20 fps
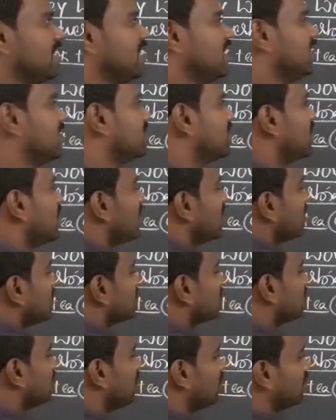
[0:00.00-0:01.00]
tense.
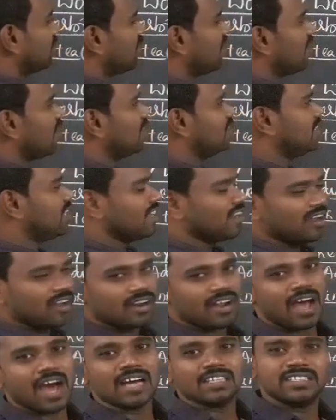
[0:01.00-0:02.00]
So there are
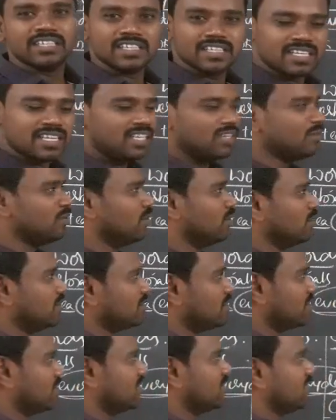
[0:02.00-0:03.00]
other keywords.
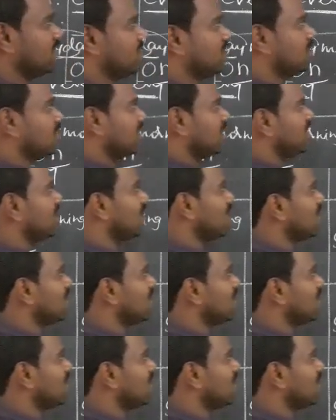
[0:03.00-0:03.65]
So here I